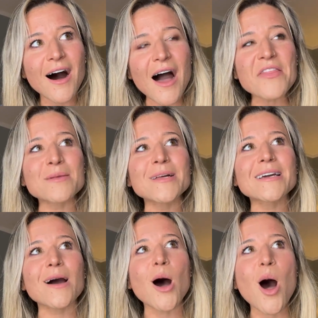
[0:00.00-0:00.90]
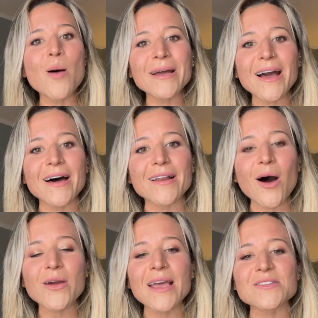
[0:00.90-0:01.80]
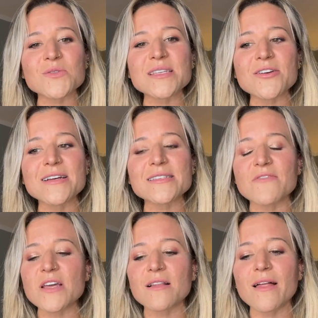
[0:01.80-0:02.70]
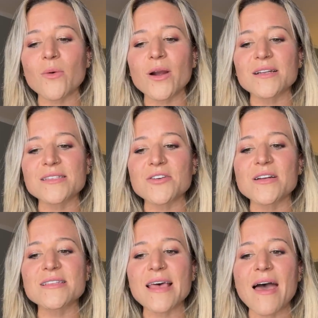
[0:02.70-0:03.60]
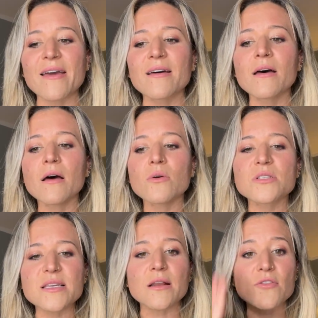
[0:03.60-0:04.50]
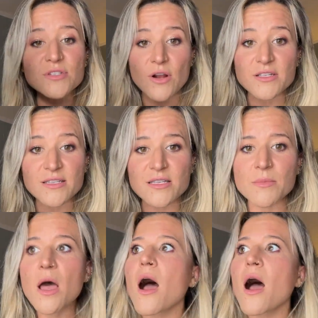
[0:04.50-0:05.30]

And then I'm like, oh my God, okay, so Sirius, I've done a lot of work on Sirius A, which is like another star system.